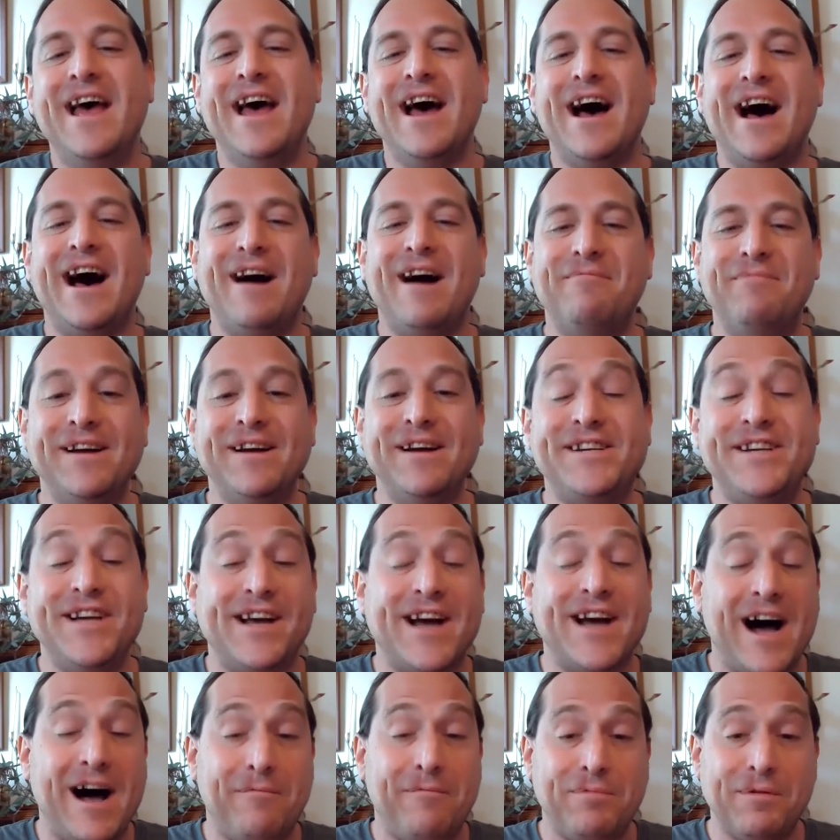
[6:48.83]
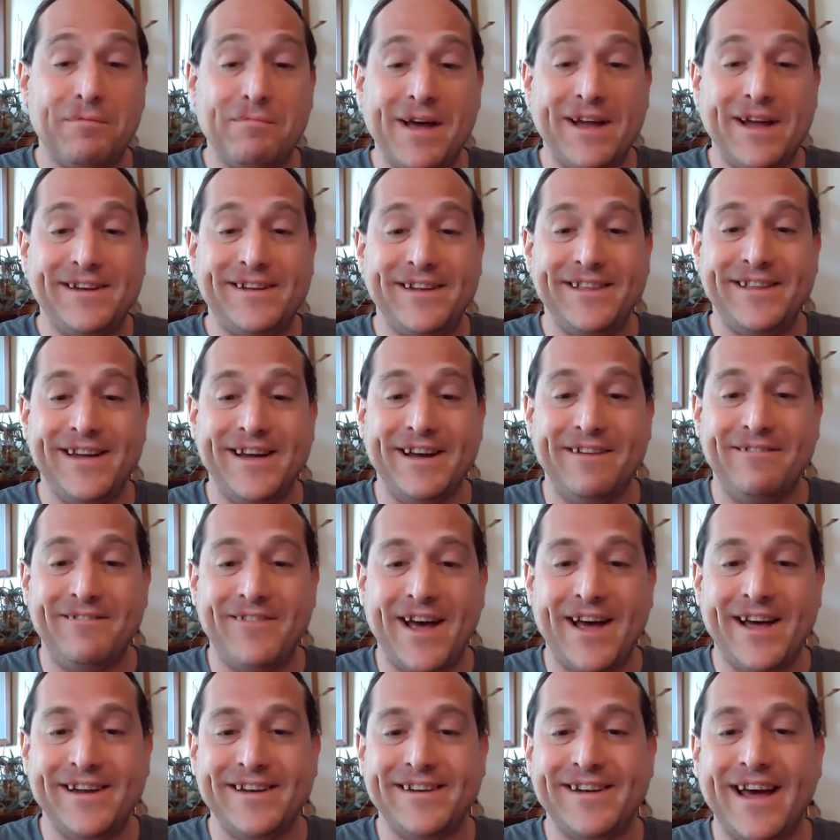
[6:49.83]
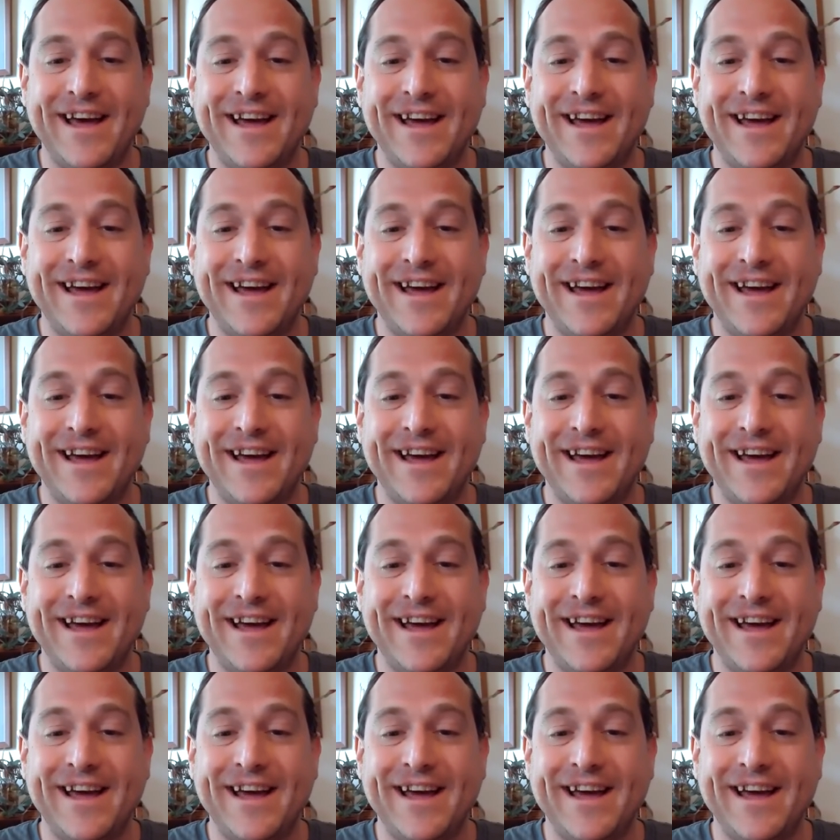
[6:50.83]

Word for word: Uh, but she complimented the event